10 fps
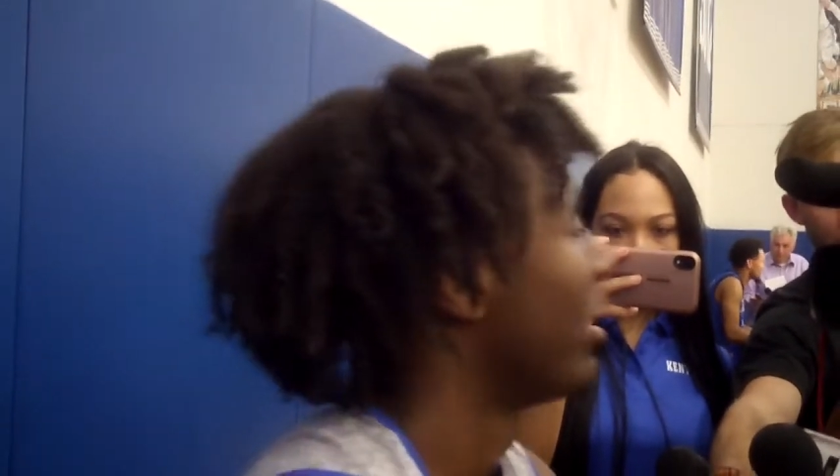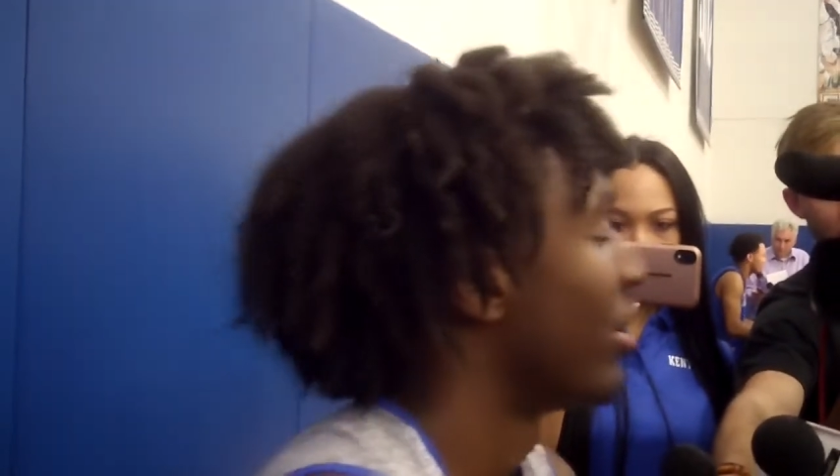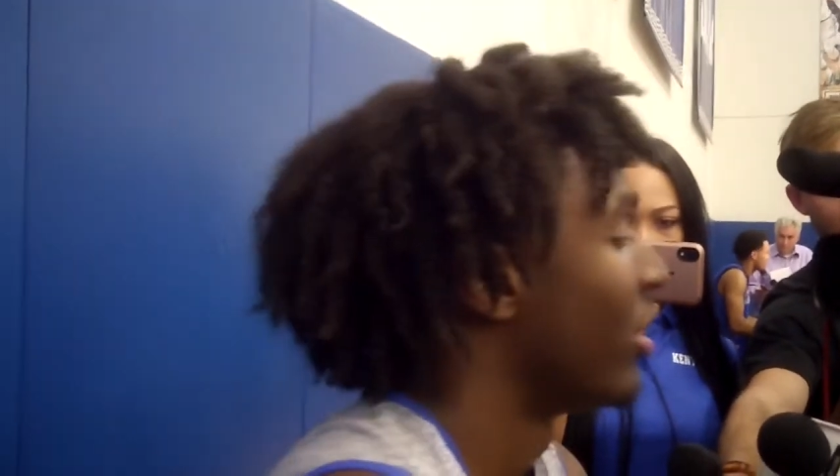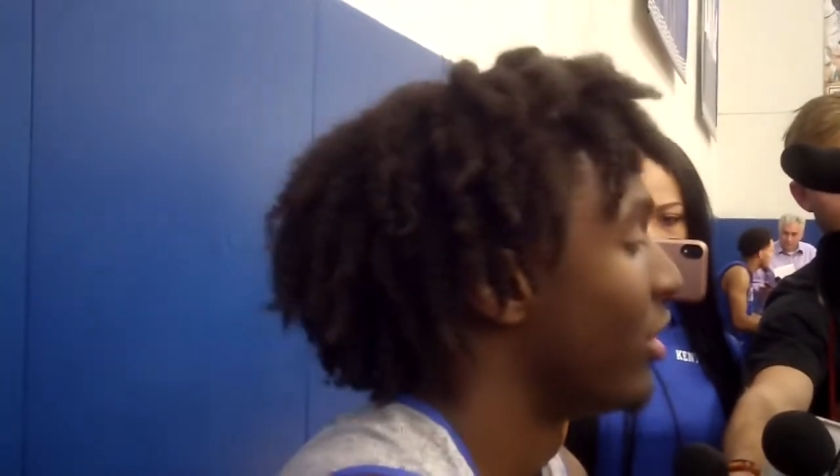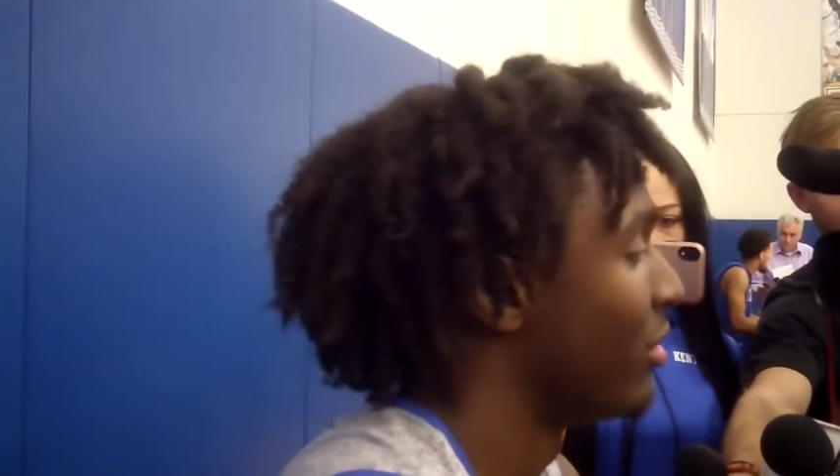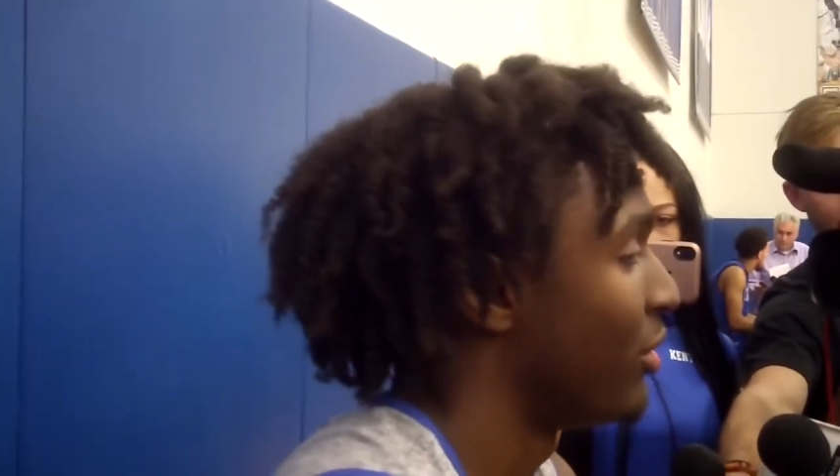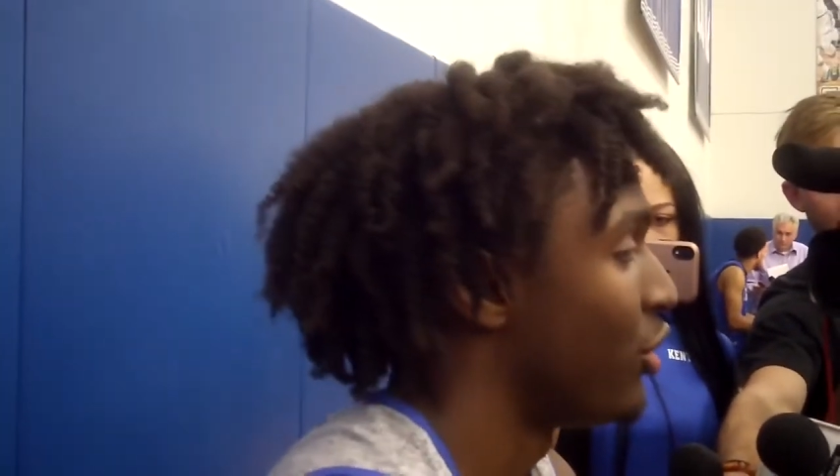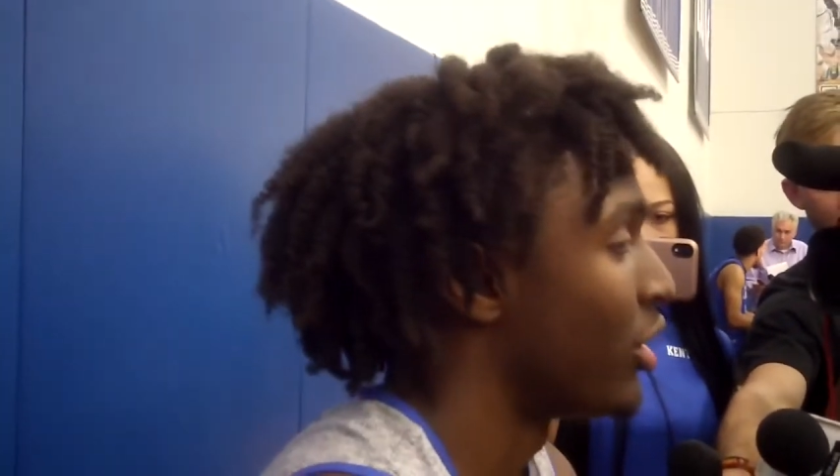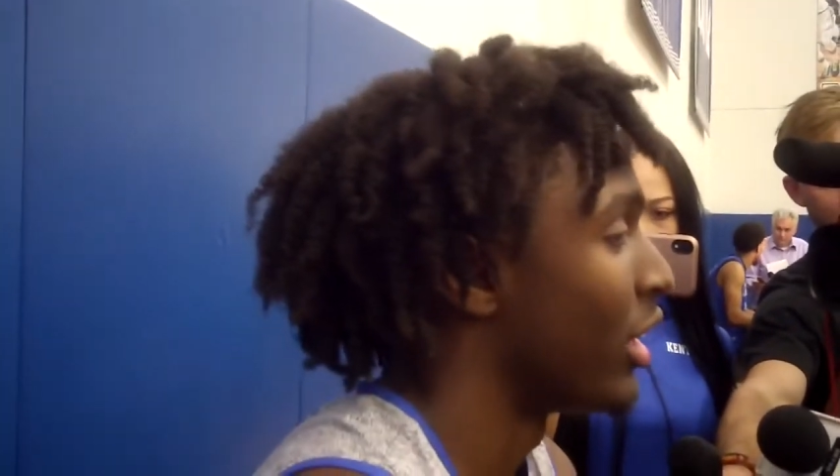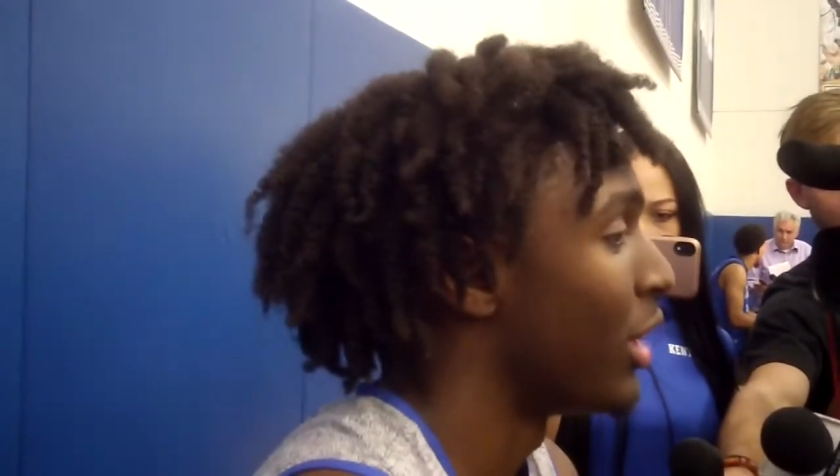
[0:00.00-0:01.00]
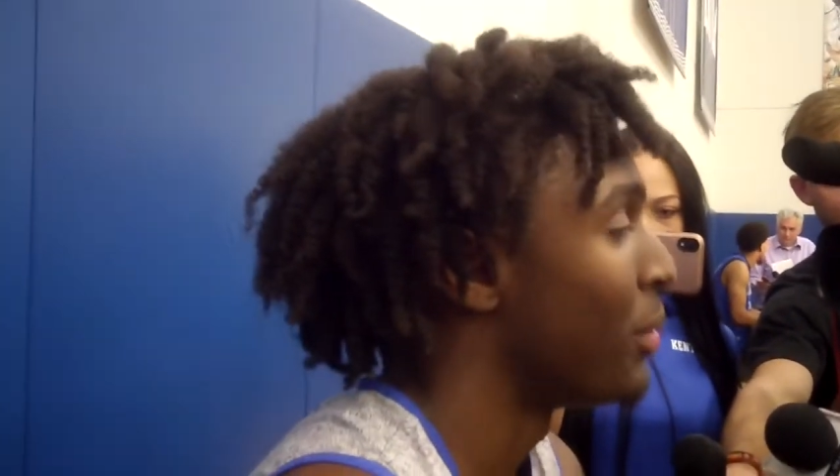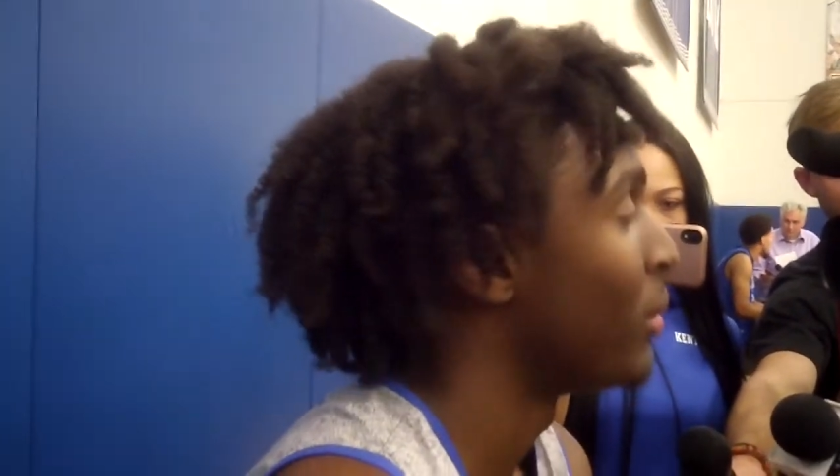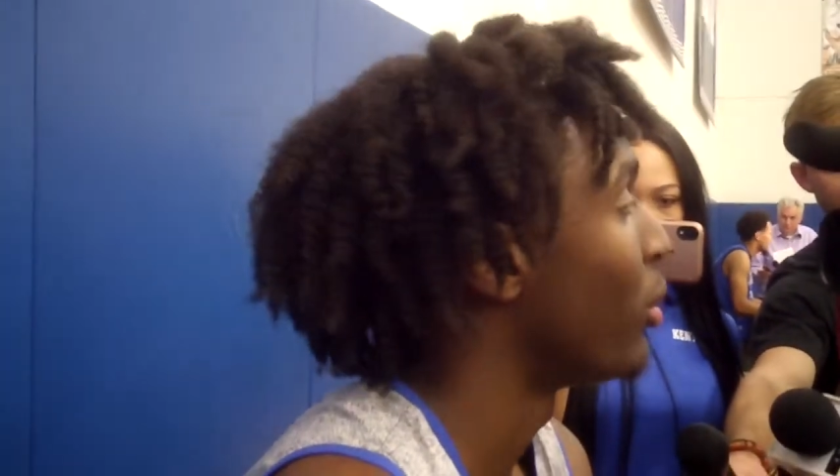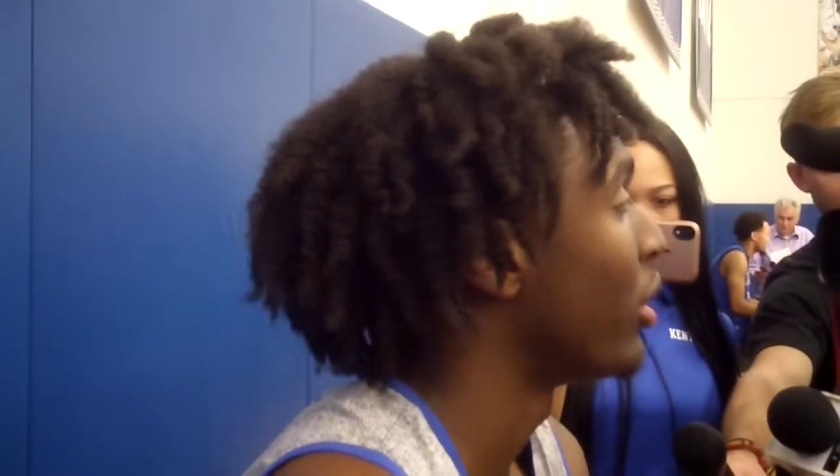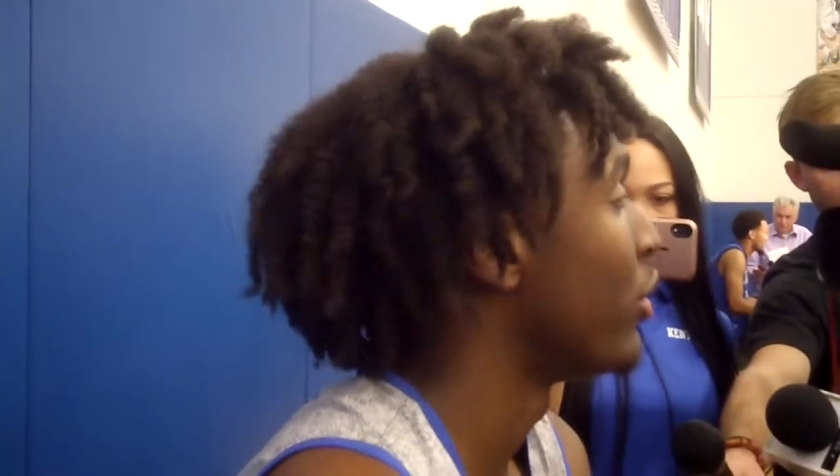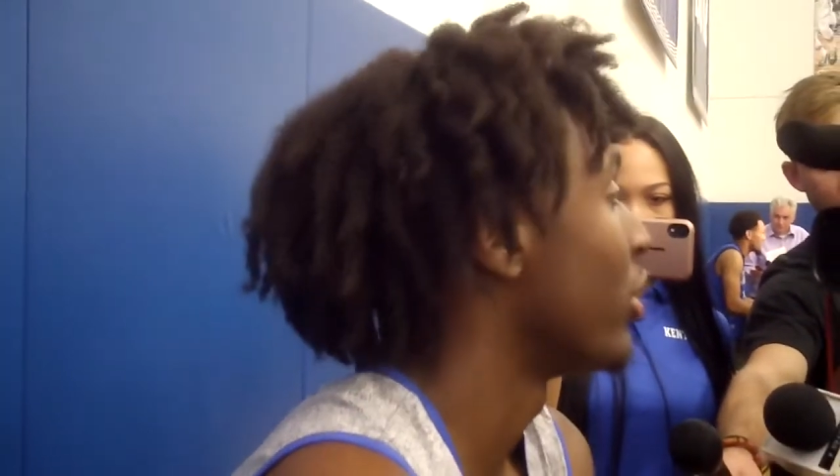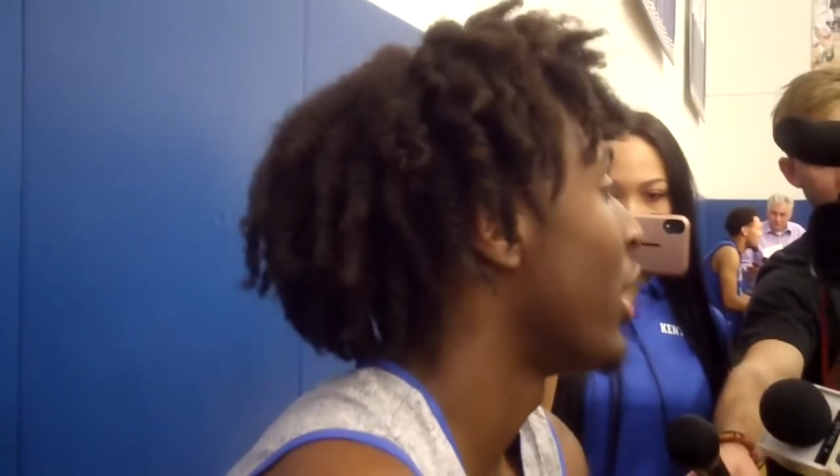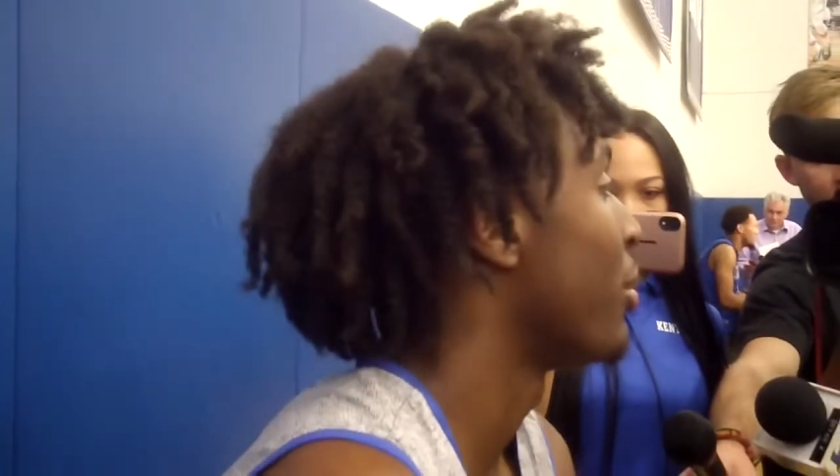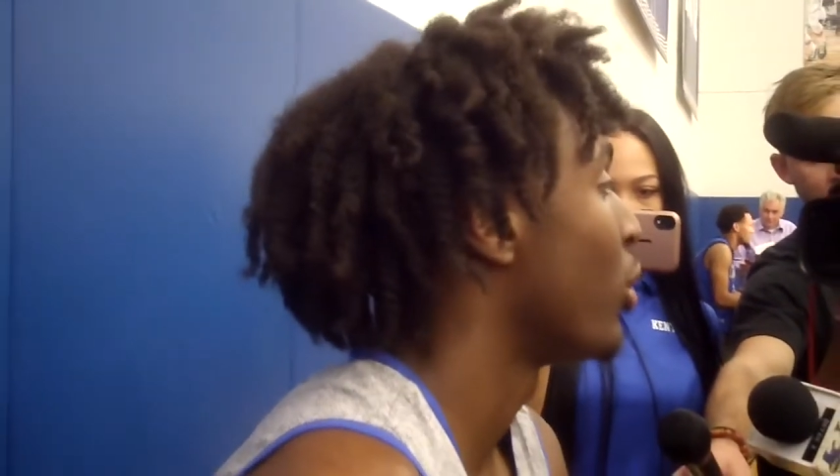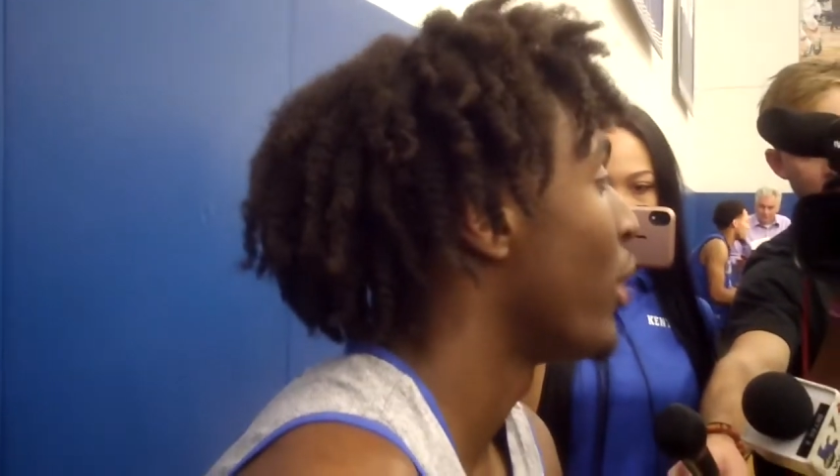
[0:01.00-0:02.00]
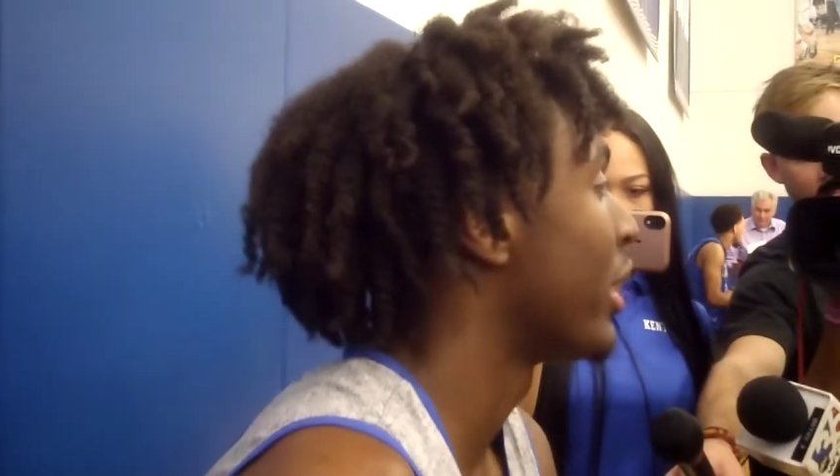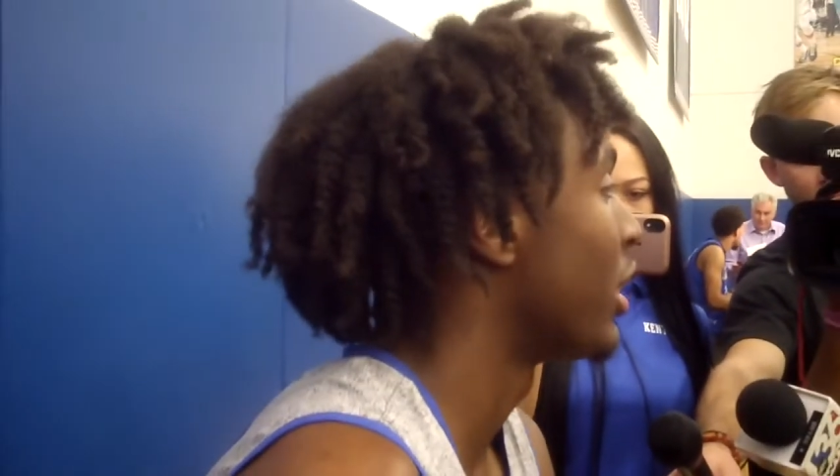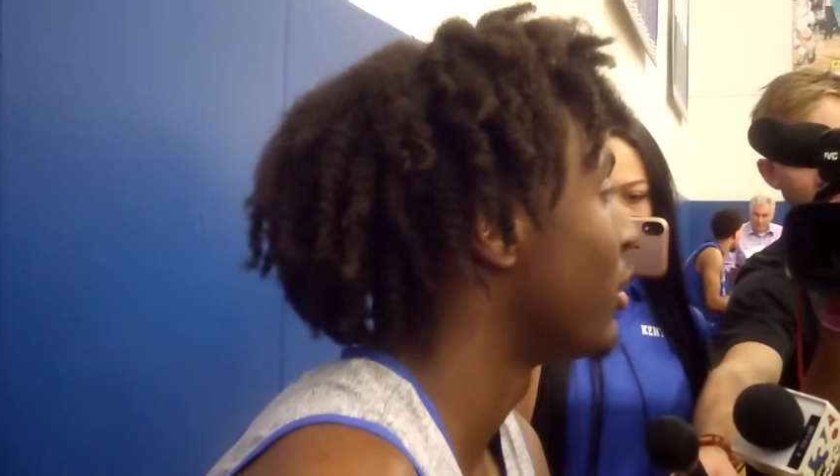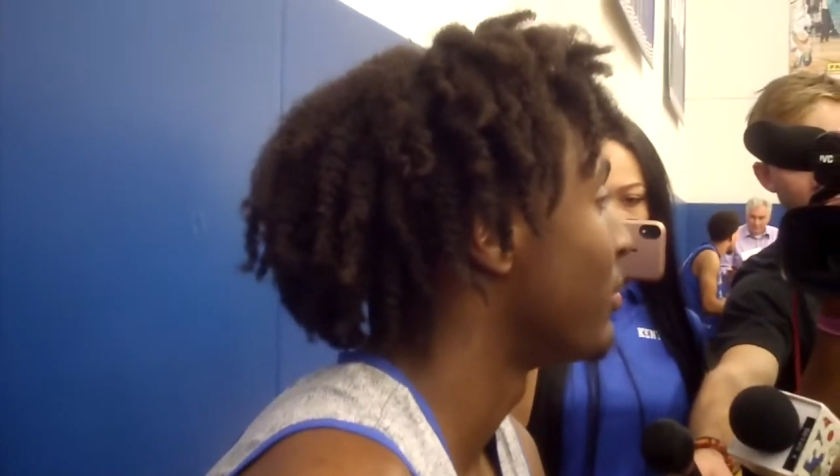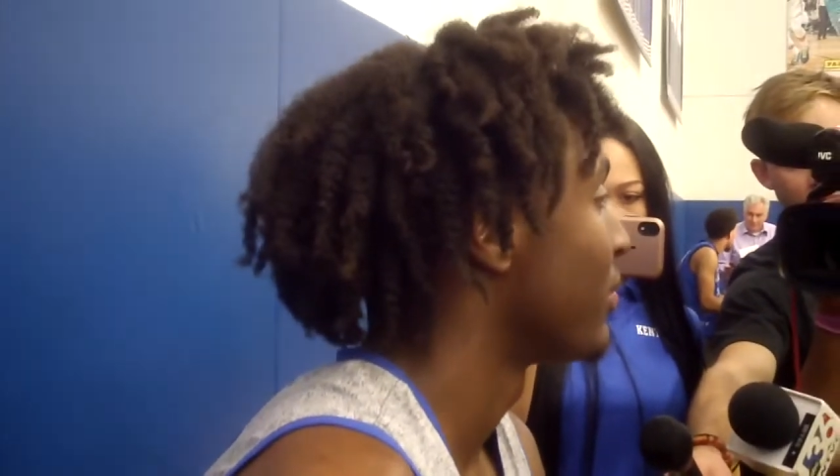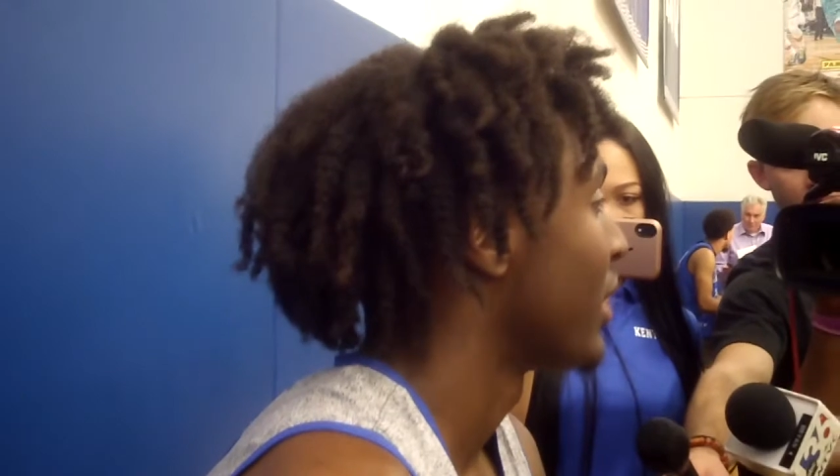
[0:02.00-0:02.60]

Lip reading: you know, if you get up in the morning, if you're able to wake up